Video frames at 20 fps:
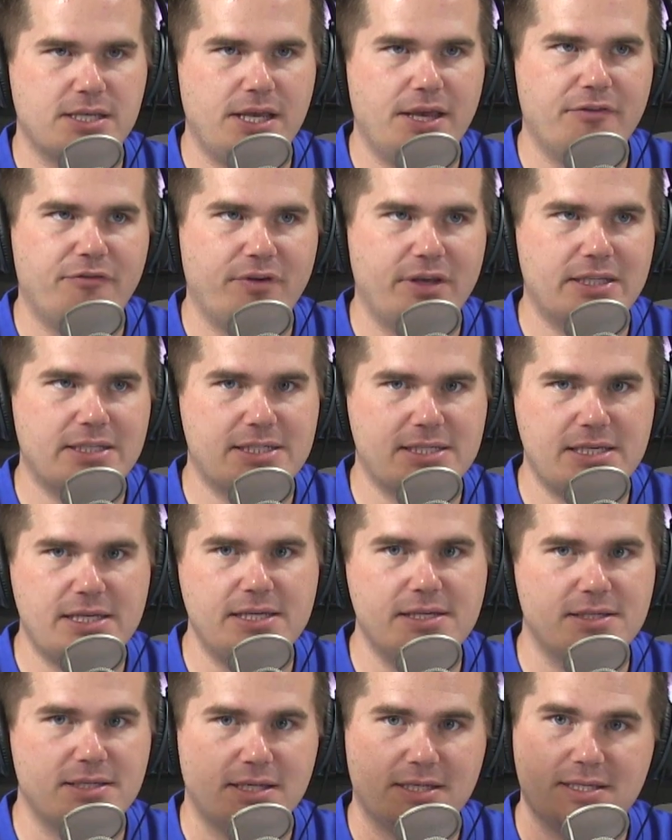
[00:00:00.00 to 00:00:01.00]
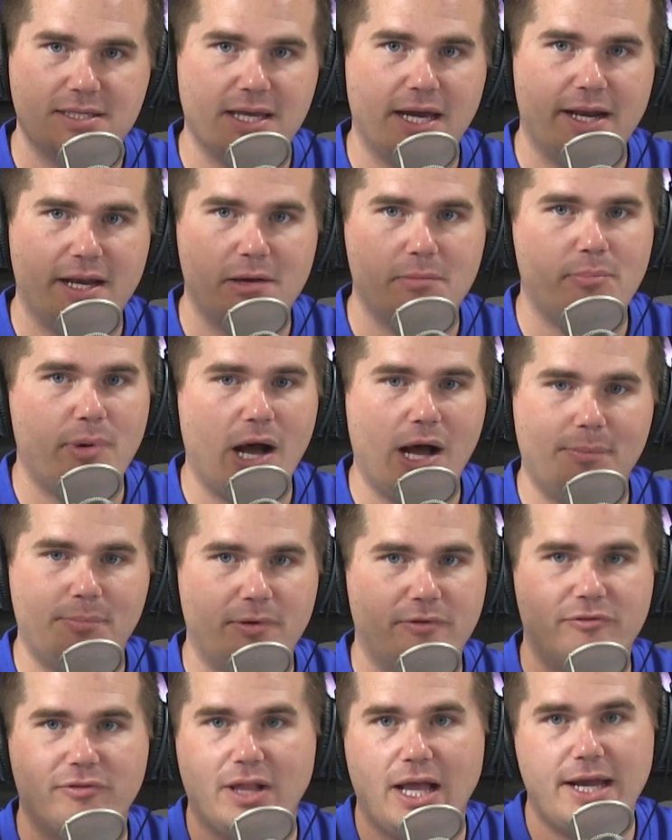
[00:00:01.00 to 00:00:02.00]
if it sees a sudden pop
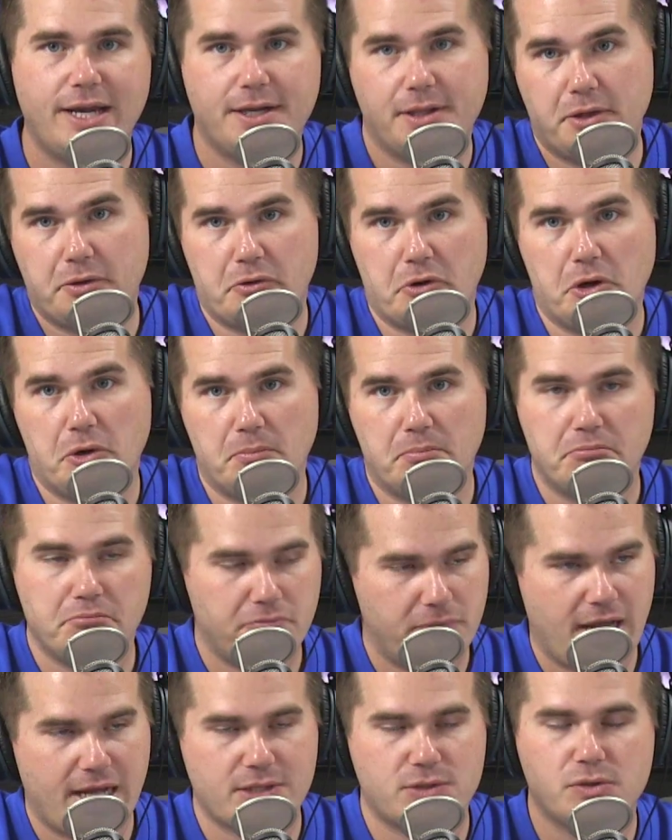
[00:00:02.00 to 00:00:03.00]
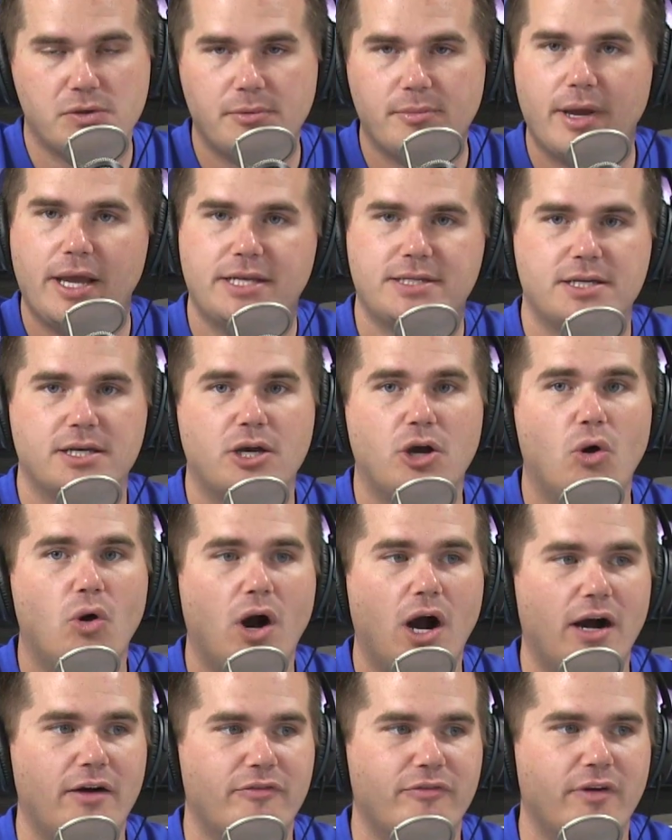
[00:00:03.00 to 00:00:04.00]
of light in the room. That's what makes it go
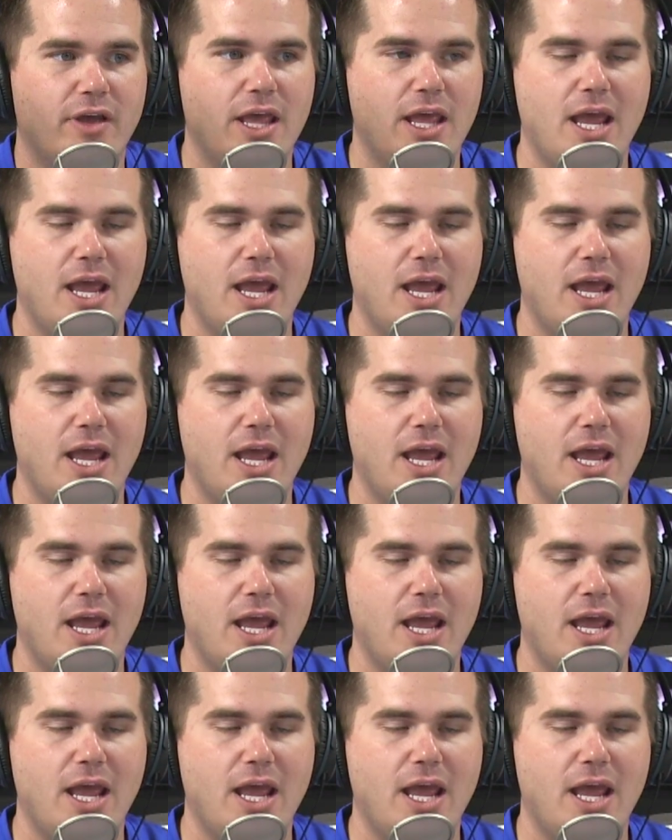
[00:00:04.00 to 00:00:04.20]
off.